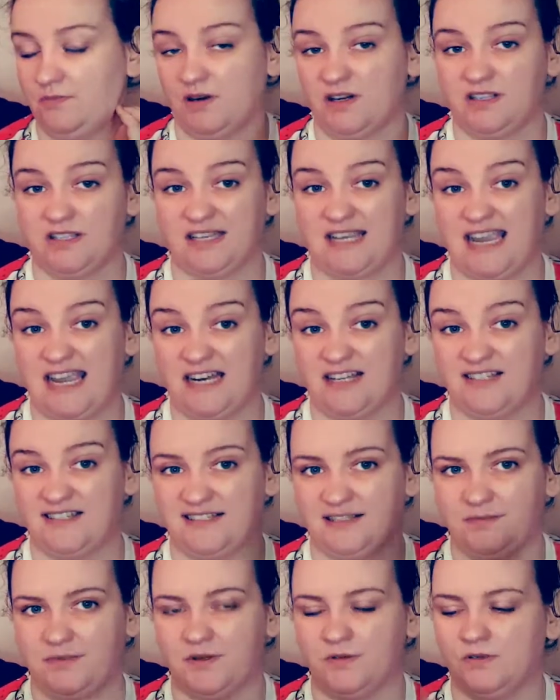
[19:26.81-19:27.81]
Once again,
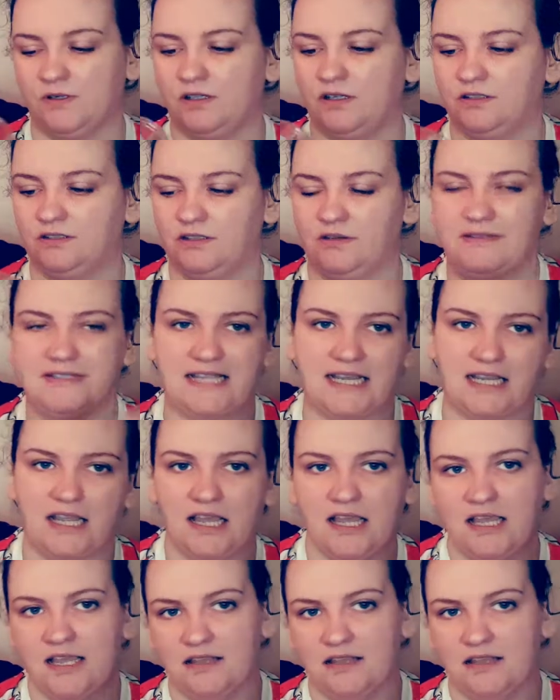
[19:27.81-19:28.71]
Slimming World, there was like